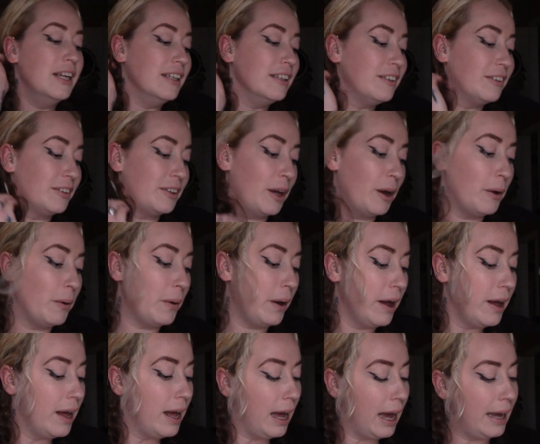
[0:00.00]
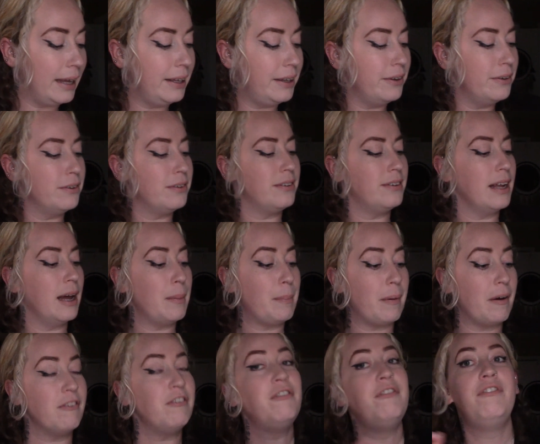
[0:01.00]
So I used
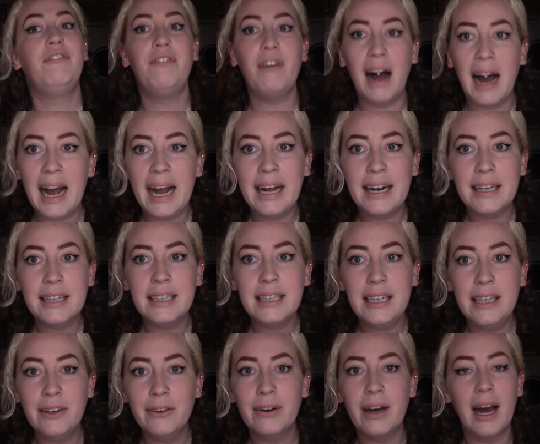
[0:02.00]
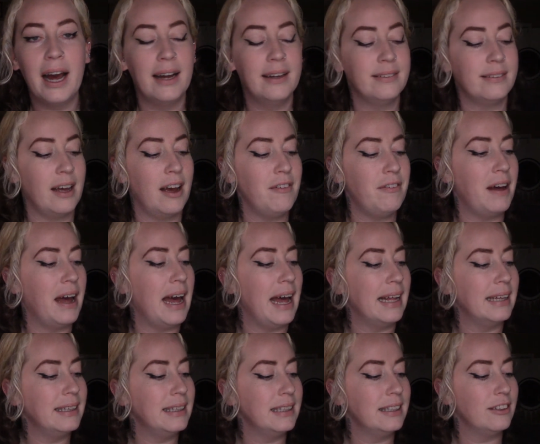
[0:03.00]
up, finally, you guys, I've
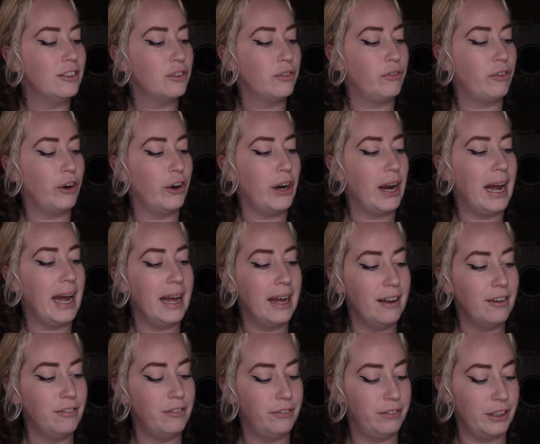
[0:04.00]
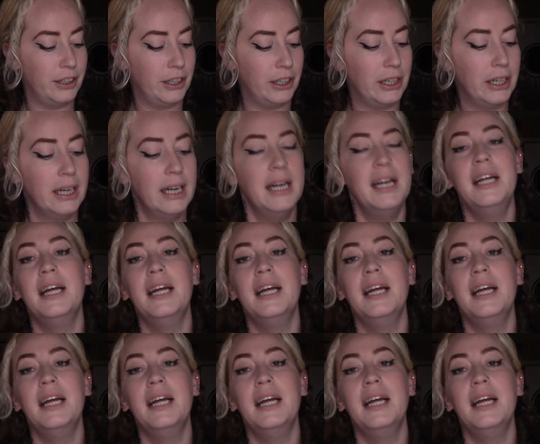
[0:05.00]
had this forever,